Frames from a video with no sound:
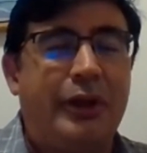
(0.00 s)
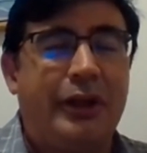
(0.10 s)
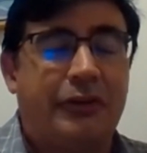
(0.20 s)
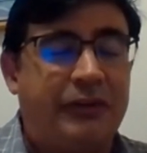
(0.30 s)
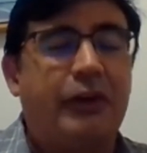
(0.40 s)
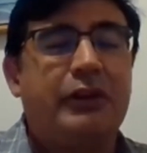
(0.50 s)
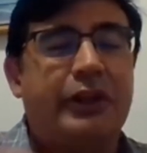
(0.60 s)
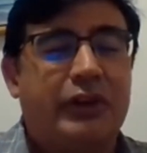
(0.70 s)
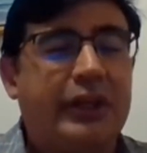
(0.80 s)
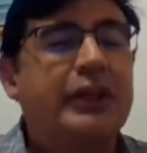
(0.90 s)
it's a fairly
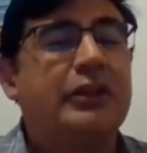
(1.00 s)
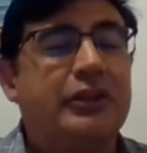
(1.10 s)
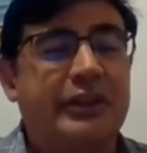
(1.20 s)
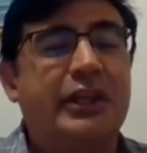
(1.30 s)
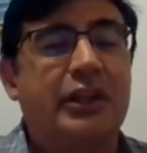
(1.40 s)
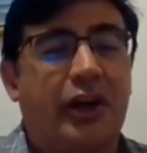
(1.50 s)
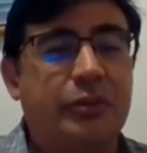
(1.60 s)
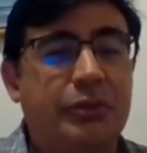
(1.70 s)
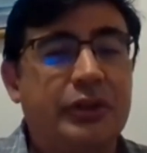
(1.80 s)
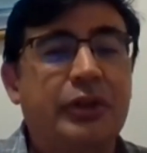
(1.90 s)
ridiculous legal
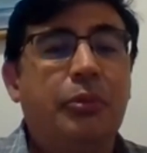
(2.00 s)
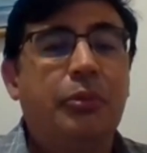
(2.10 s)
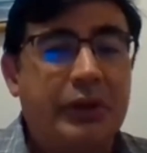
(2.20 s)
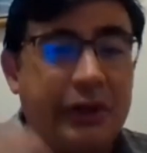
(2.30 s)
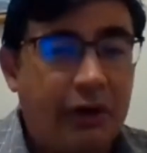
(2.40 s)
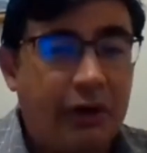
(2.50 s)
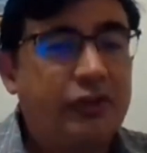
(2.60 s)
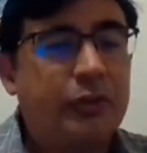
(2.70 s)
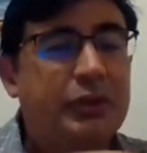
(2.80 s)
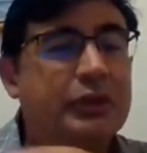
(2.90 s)
argument, but their
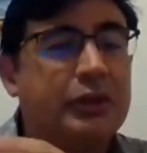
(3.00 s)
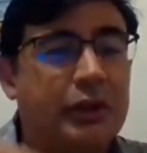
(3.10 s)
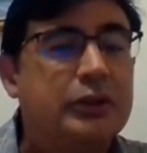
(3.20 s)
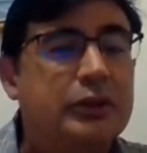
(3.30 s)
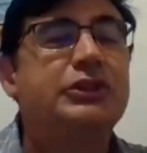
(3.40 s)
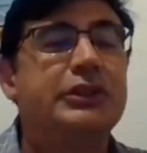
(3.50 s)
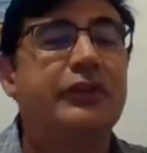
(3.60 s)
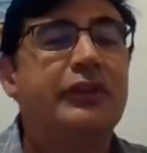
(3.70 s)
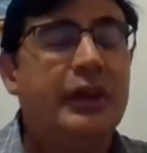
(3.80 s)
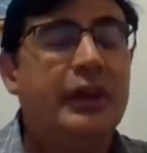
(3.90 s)
ultimate conclusion
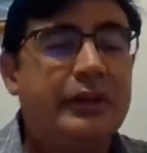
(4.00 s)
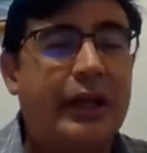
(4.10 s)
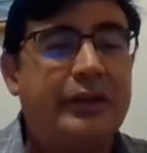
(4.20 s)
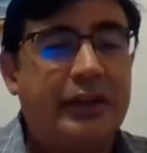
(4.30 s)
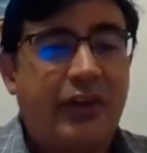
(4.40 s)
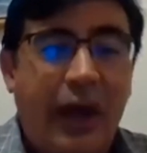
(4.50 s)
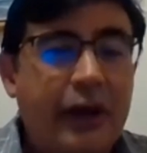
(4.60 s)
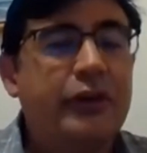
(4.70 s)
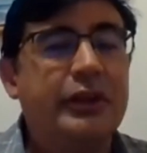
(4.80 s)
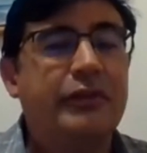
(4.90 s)
is that the
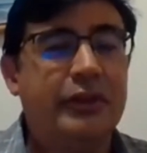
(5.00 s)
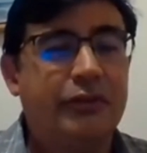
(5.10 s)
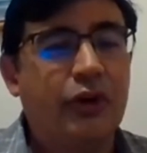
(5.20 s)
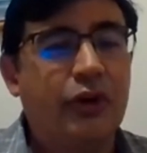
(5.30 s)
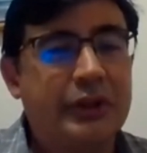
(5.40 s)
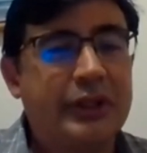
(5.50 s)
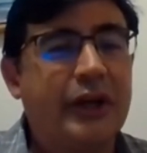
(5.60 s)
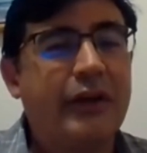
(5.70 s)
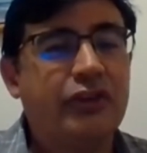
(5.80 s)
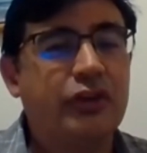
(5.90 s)
entirety of the Affordable
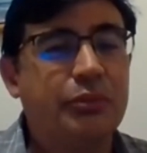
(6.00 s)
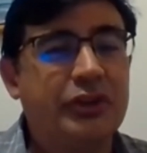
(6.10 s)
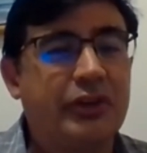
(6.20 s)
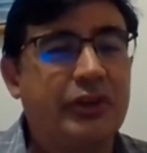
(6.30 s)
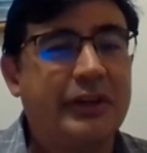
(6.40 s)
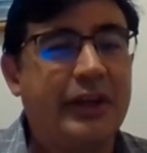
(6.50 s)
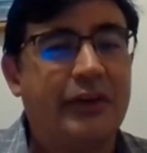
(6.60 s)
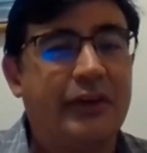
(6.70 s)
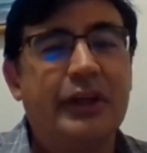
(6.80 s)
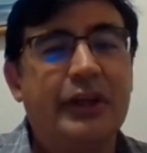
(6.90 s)
Care Act should be struck
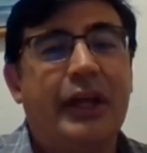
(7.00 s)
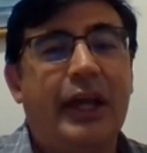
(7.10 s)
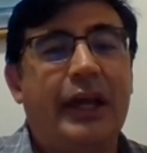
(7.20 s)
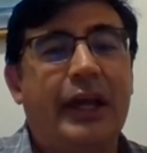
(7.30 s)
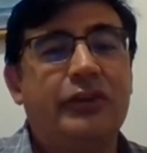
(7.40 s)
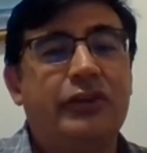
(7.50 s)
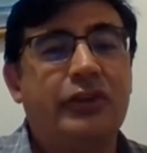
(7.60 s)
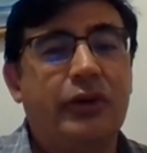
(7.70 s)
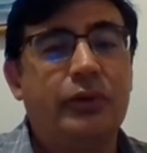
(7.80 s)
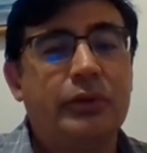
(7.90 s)
down. And
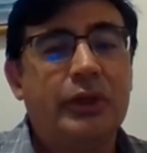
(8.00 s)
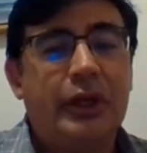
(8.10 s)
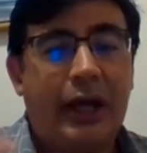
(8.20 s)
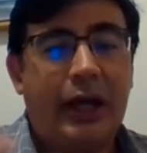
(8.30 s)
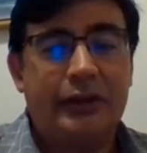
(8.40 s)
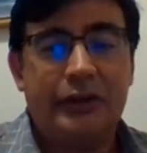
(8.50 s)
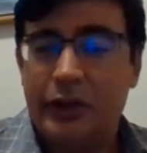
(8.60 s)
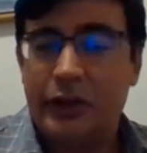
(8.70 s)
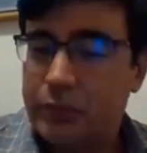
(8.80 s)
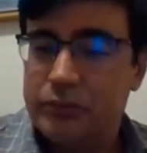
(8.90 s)
so I
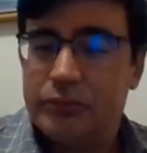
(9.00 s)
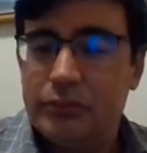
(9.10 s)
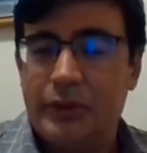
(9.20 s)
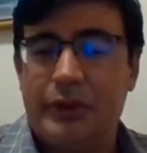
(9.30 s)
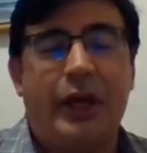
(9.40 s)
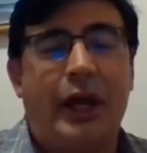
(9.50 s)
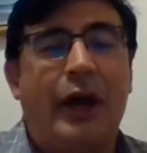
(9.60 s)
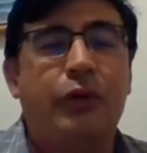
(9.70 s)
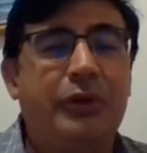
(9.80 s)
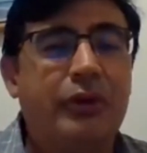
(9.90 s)

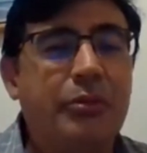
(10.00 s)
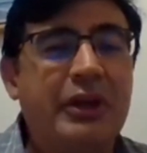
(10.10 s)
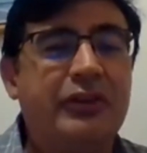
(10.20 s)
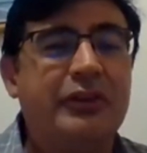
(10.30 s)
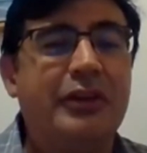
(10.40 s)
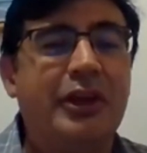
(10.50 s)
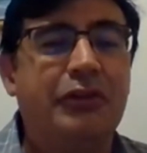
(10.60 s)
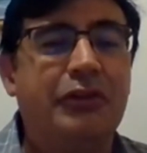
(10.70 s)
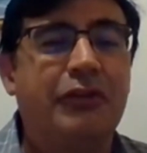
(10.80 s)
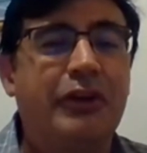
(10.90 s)
would be remiss
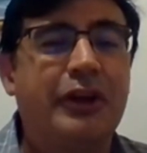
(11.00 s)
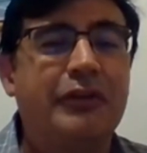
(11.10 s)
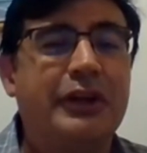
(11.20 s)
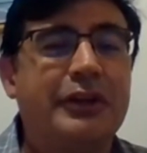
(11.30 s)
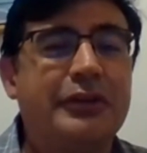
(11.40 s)
in front of